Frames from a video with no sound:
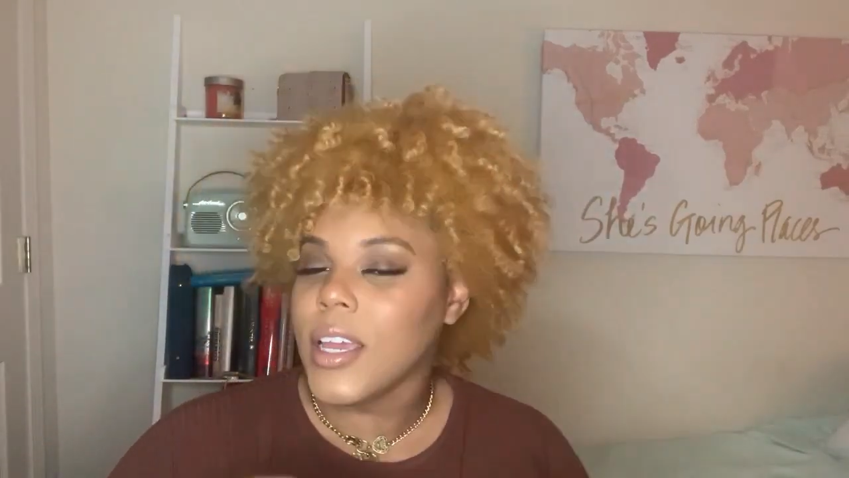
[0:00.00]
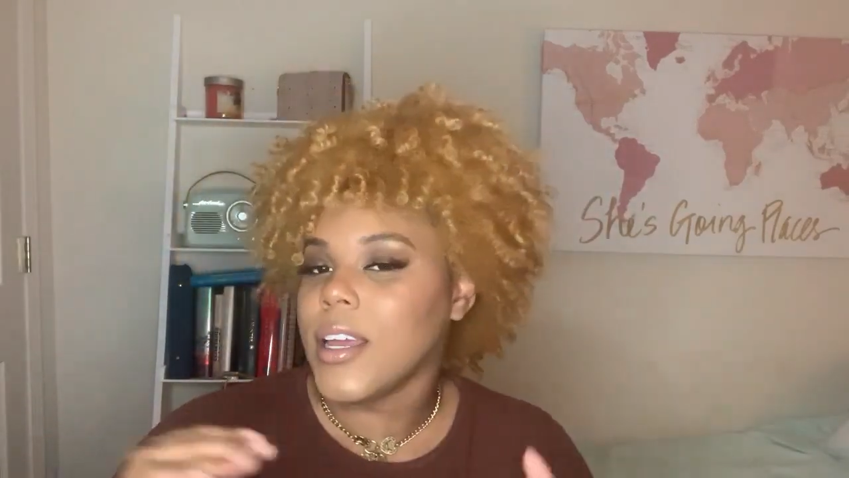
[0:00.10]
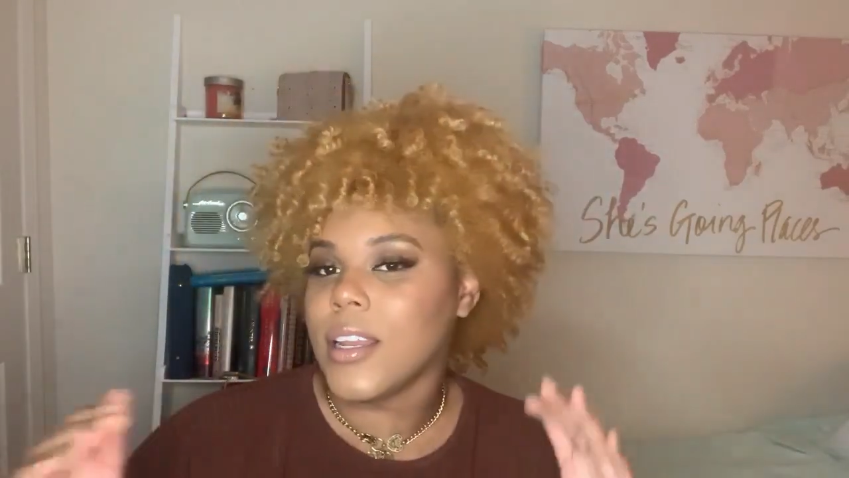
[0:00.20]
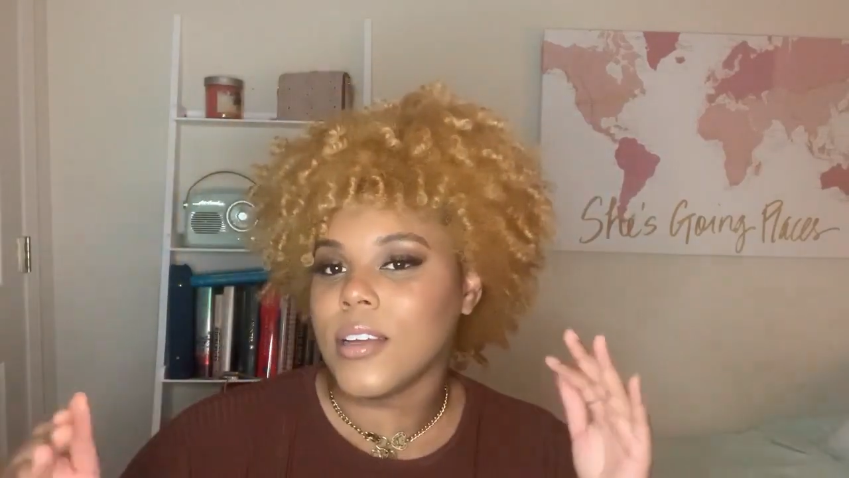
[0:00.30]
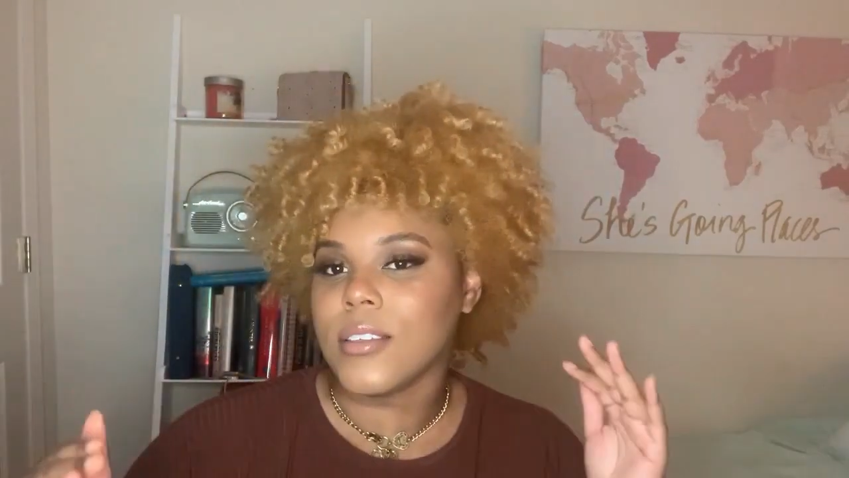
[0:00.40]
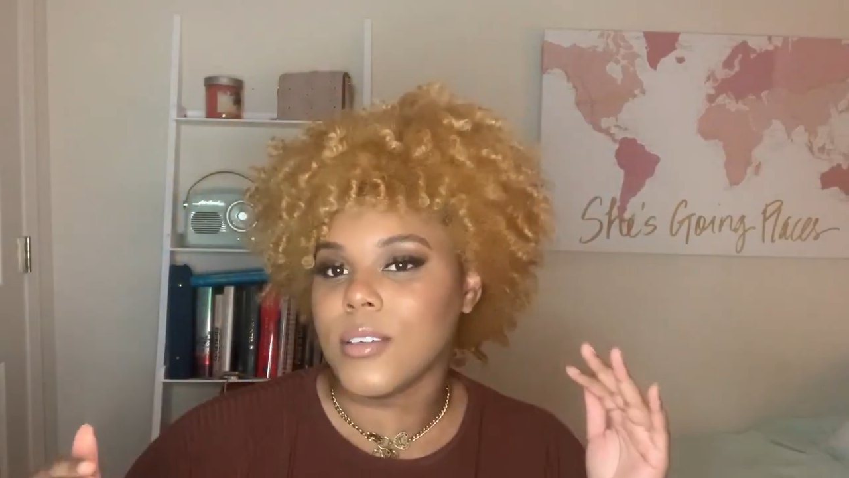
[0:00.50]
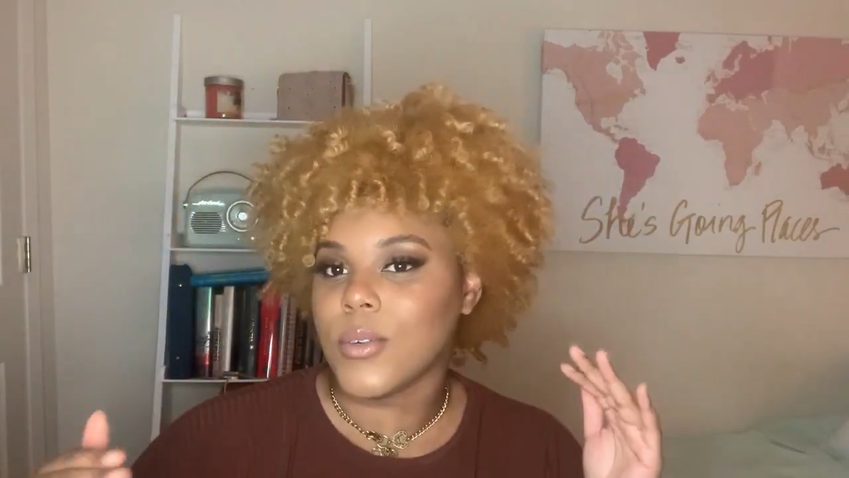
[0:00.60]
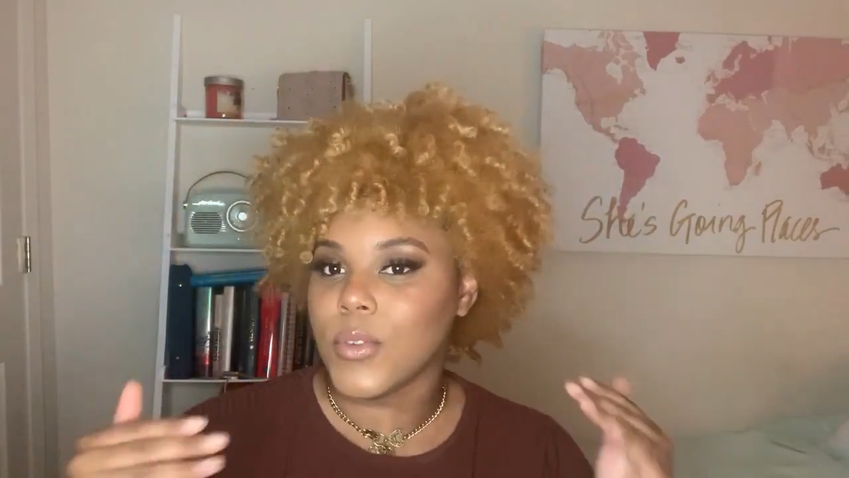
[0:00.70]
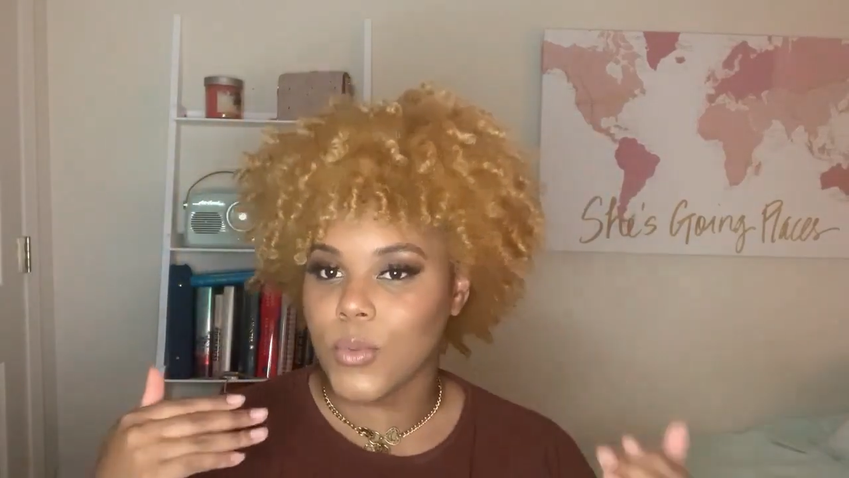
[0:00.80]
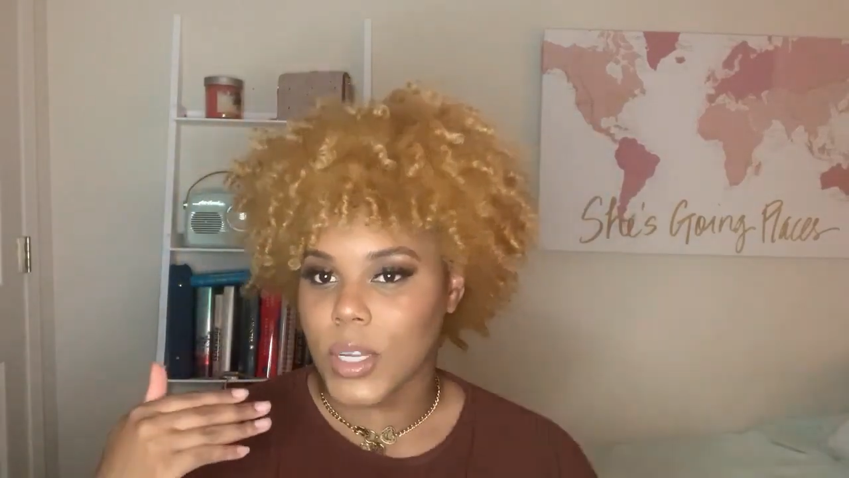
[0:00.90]
and also
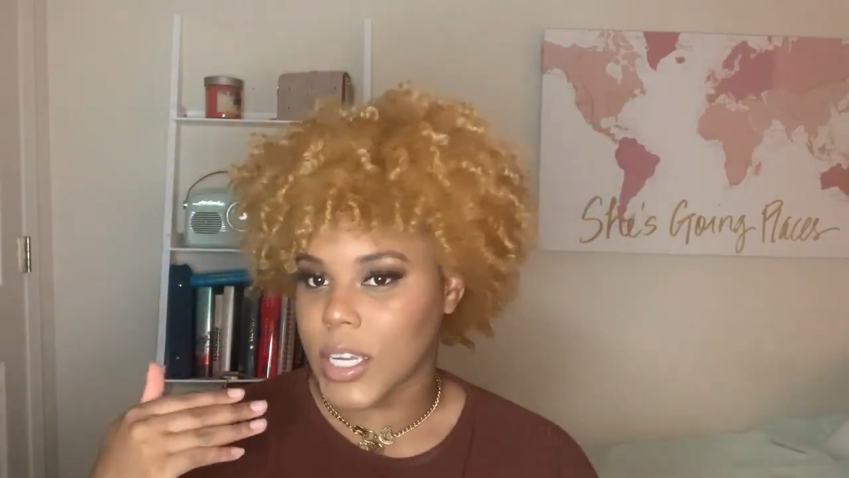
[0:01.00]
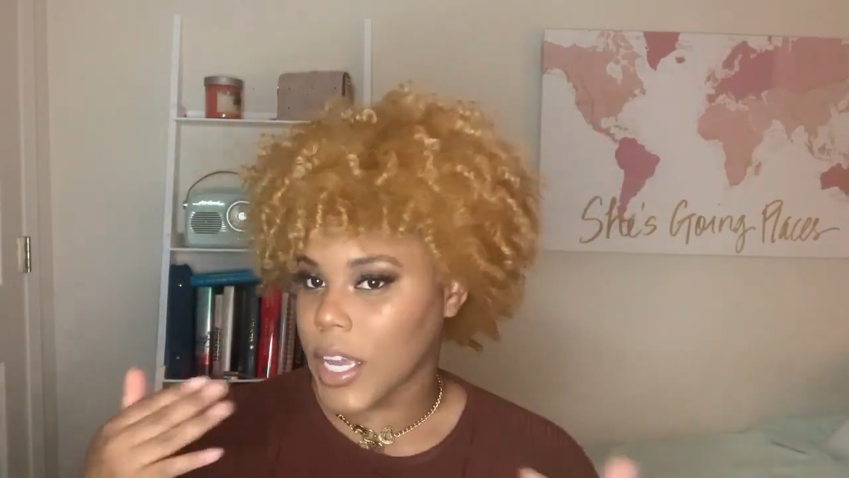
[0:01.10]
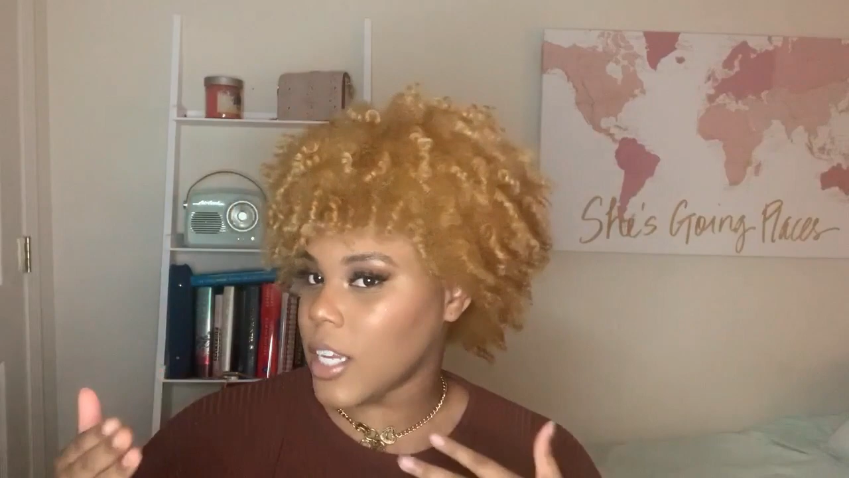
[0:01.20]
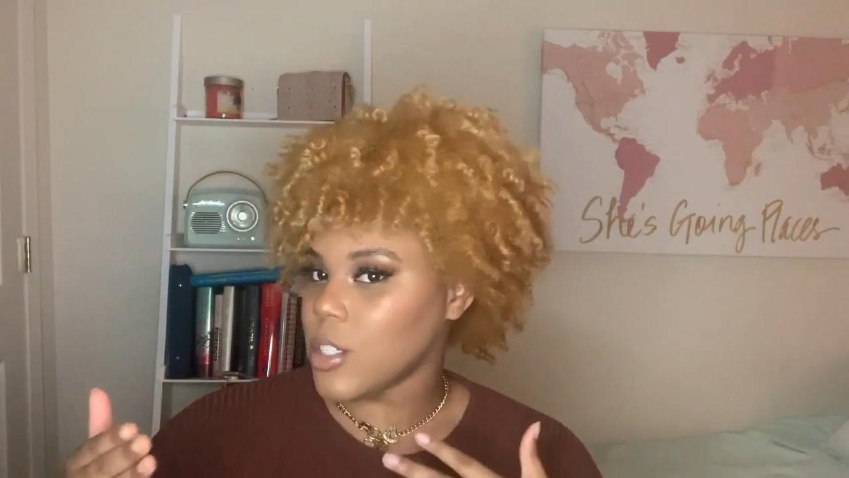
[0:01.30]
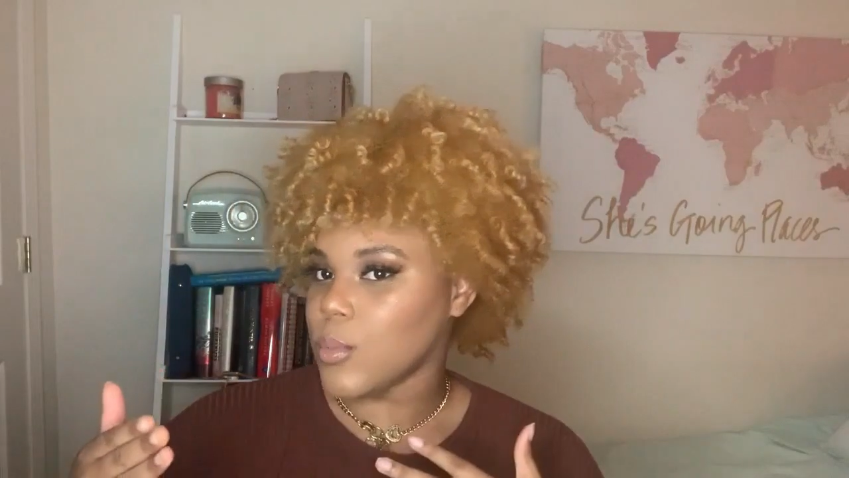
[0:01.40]
if you want to catch